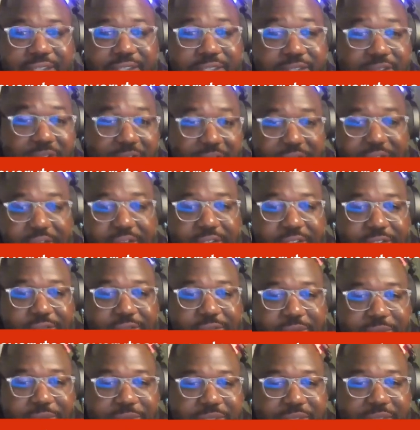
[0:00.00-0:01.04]
is all on his
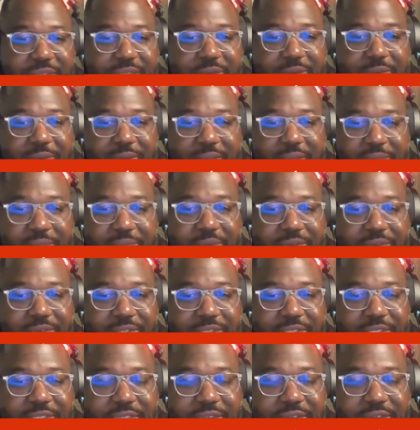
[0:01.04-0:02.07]
website, wipe every
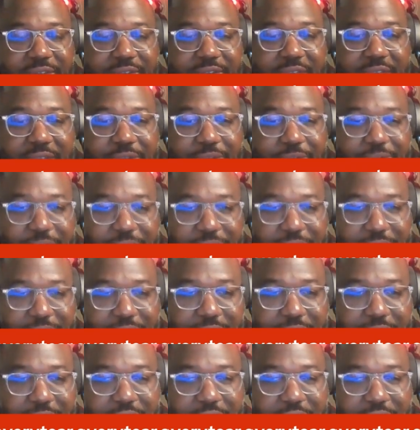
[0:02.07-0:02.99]
tear dot org.